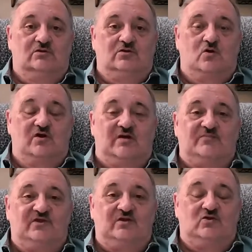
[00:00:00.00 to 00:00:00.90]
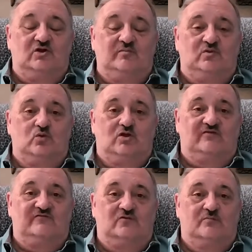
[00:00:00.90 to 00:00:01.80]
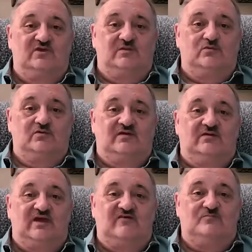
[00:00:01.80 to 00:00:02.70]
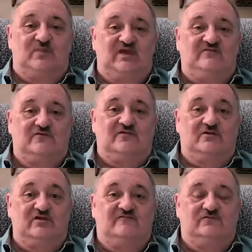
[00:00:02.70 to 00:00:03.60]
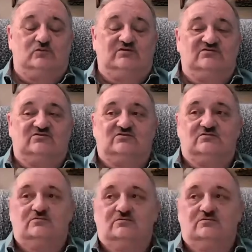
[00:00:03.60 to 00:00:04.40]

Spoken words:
going up there and going to be working for people that have paid for their influence.